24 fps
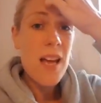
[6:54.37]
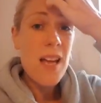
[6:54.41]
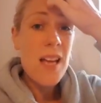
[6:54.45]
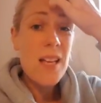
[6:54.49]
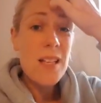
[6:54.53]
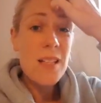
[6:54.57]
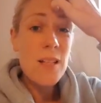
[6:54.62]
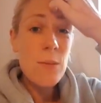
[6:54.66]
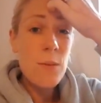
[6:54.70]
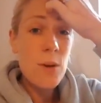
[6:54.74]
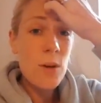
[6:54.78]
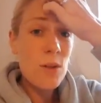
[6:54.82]

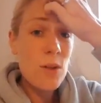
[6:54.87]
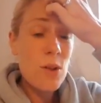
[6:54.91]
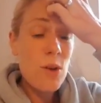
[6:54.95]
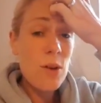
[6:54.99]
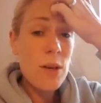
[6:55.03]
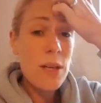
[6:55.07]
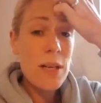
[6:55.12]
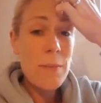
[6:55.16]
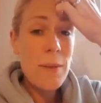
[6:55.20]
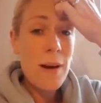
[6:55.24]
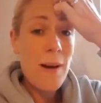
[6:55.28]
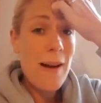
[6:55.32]
So I'm not
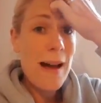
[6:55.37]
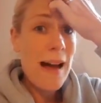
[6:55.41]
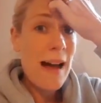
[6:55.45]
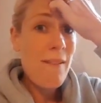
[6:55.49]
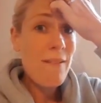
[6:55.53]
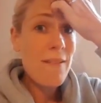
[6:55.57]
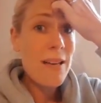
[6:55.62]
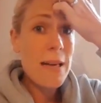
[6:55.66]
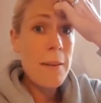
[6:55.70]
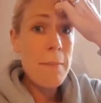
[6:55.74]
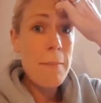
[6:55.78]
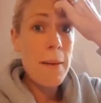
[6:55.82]
talking about
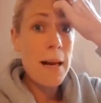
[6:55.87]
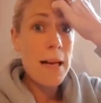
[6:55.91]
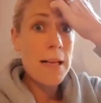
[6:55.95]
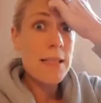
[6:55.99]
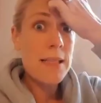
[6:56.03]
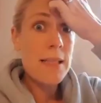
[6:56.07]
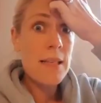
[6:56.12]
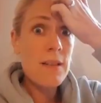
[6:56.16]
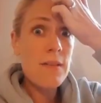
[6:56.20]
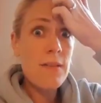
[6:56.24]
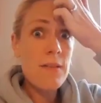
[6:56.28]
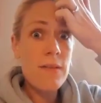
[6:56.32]
having a
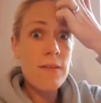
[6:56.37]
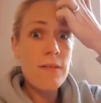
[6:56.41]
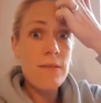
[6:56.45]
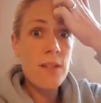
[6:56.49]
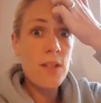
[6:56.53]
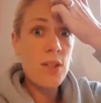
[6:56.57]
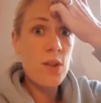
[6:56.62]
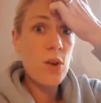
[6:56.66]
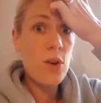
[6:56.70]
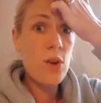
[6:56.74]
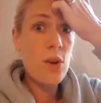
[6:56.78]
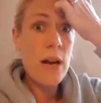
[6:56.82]
massive
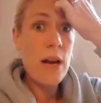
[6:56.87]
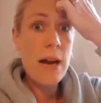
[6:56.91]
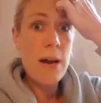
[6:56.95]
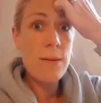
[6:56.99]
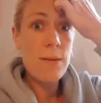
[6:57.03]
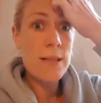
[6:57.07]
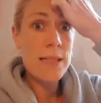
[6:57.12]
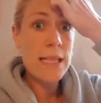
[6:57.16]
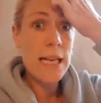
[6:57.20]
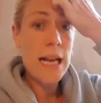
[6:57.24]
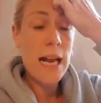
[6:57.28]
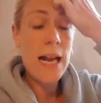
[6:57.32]
sort
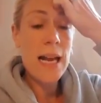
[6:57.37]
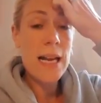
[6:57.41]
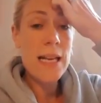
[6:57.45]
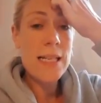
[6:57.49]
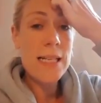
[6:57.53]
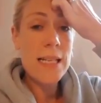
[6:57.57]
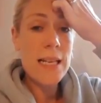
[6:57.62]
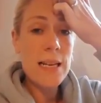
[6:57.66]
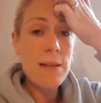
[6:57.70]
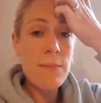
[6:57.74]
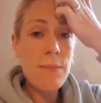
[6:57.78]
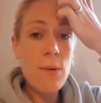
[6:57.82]
out and
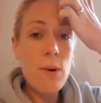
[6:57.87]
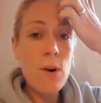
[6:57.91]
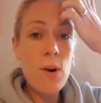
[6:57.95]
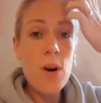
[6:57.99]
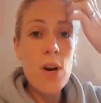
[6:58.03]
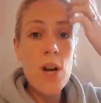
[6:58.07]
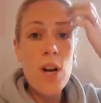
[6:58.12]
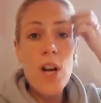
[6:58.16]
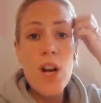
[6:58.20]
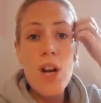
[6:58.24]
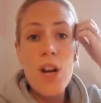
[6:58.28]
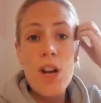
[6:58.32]
tidy, but
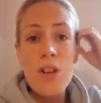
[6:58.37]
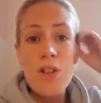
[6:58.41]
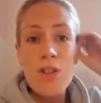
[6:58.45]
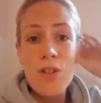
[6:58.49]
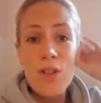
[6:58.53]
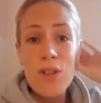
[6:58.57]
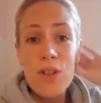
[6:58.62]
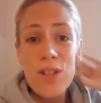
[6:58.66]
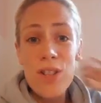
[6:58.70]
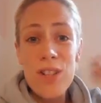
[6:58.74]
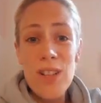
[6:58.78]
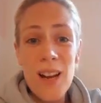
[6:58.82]

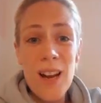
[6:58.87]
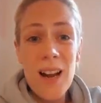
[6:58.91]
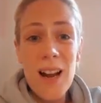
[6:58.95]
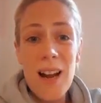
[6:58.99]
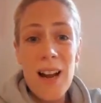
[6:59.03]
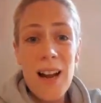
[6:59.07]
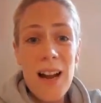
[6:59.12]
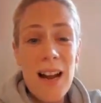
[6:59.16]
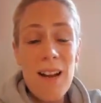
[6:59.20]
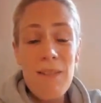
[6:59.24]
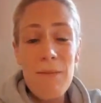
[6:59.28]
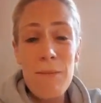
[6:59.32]
just
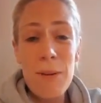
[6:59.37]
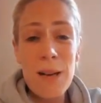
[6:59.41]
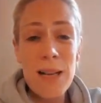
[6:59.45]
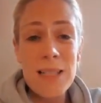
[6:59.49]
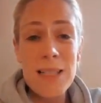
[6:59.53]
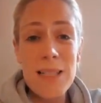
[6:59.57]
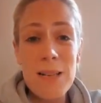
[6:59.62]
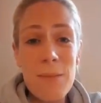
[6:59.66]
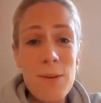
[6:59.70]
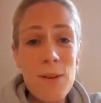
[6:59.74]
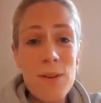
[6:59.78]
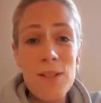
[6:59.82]
have
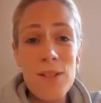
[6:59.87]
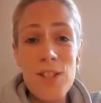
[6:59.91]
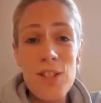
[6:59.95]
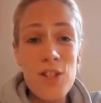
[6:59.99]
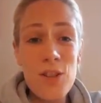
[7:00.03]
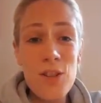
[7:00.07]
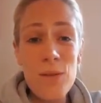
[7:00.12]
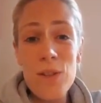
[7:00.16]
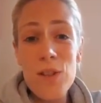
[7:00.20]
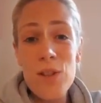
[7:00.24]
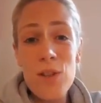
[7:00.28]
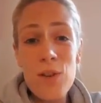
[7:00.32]
plastic boxes,
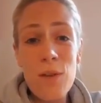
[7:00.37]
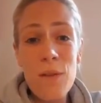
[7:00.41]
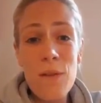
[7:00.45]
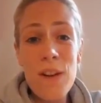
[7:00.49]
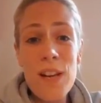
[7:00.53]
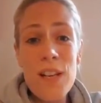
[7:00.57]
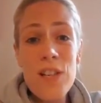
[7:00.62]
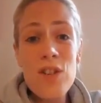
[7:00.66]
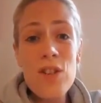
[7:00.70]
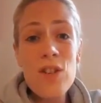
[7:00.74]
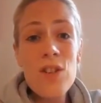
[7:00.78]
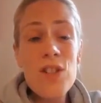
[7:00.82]
shove stuff
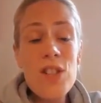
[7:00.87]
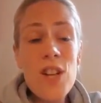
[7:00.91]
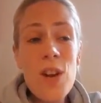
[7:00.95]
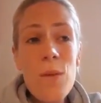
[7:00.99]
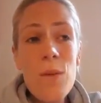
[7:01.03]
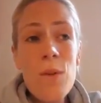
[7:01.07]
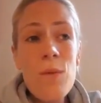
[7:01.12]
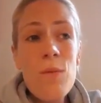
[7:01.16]
in, just so the